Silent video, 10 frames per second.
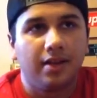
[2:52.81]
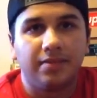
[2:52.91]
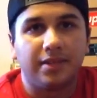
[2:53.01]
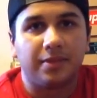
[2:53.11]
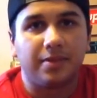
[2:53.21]
And
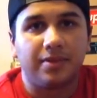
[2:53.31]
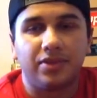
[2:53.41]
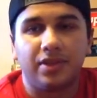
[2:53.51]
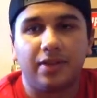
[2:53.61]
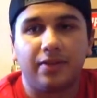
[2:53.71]
that's pretty much
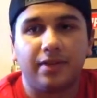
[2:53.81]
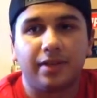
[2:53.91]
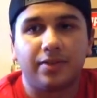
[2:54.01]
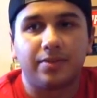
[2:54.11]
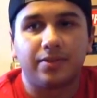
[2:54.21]
it. Everything
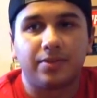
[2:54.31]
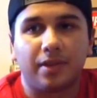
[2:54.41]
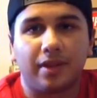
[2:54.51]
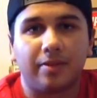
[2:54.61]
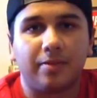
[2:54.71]
else I'm just
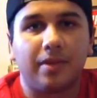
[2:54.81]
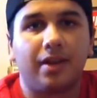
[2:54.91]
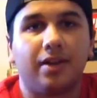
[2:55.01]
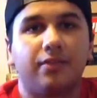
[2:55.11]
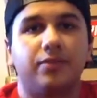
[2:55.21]
probably going to be
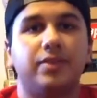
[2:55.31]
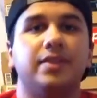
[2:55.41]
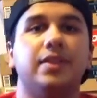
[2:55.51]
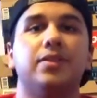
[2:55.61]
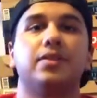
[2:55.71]
buying off
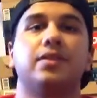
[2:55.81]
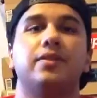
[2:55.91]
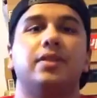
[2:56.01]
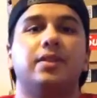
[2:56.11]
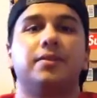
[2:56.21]
resells and
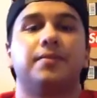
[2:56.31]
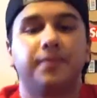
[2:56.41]
everything.